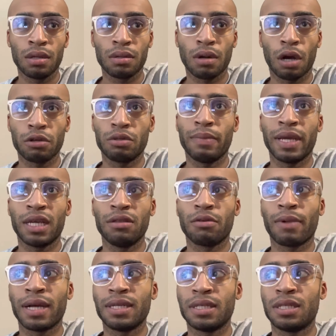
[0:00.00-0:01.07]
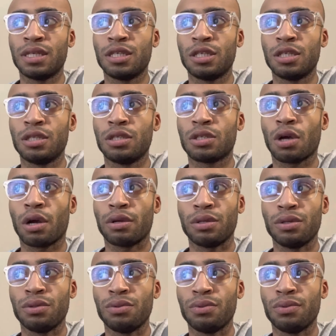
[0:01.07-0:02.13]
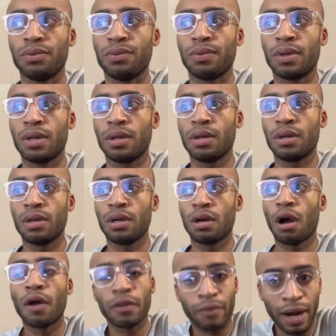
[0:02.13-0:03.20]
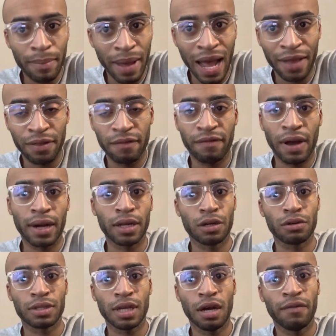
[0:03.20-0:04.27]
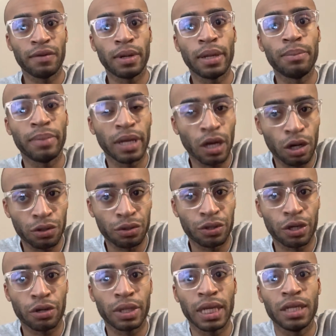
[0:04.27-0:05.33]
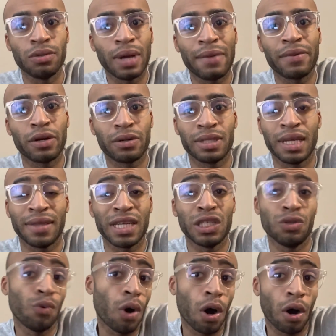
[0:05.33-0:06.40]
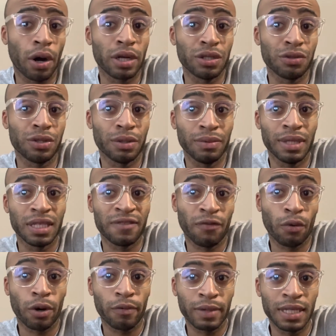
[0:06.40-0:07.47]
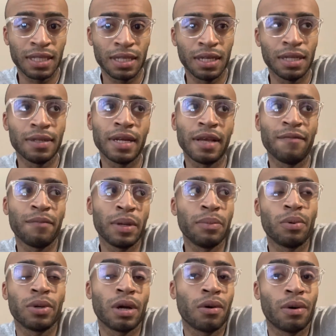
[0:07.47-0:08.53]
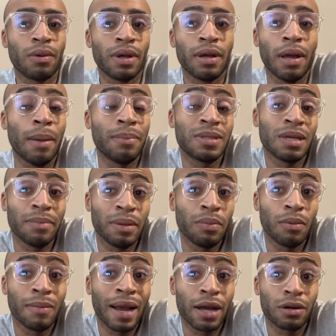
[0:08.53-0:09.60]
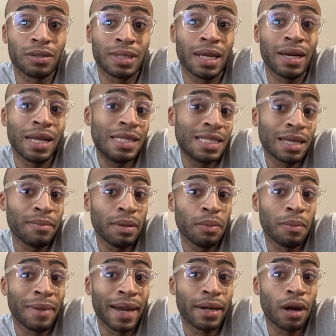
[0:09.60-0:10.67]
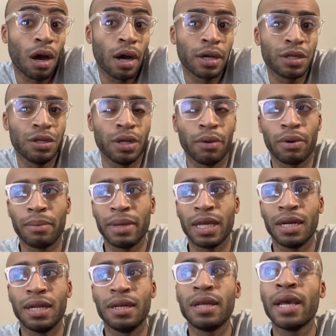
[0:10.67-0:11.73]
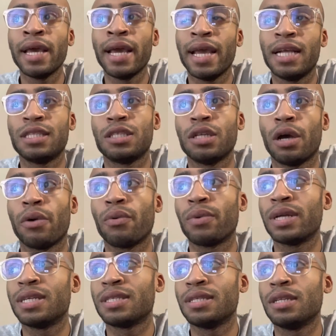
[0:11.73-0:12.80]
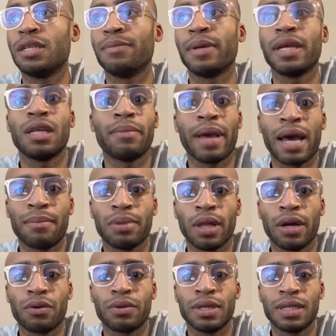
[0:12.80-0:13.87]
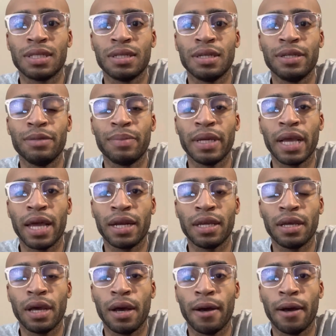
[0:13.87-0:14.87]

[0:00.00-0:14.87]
are you making the right decisions? Are you on the right path of finding yourself and being on your journey? And you have to understand that you are, and you're doing this for a reason. And if some people might understand it and some people might not, you know what I mean? And it doesn't need to be any bad blood, or it doesn't need to be any